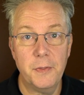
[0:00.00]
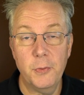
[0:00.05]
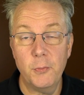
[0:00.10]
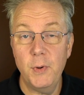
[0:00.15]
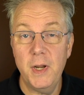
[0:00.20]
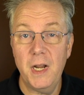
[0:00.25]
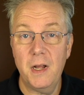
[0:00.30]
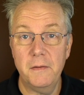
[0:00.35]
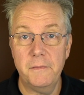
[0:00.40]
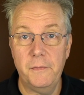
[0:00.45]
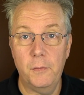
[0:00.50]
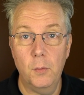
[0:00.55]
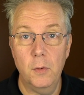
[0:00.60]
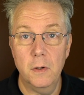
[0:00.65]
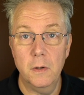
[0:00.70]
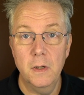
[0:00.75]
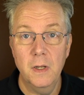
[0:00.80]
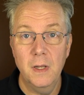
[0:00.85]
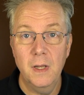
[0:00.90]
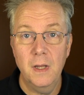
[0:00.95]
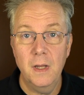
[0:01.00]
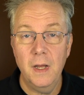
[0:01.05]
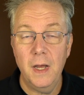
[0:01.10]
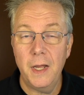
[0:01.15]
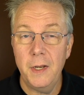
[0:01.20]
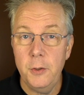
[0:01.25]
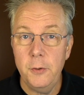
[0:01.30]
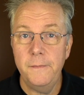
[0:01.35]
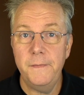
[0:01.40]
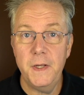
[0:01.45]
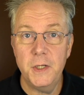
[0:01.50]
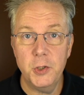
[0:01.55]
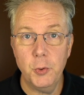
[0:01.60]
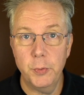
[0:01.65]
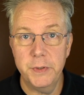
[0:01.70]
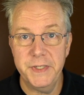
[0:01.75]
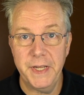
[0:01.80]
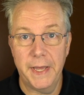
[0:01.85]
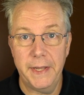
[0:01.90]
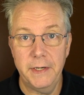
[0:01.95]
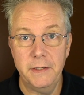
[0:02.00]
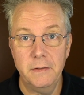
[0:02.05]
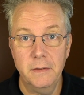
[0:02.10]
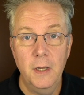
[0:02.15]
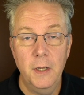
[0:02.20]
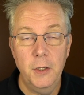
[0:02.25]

three point four, a new feature was added.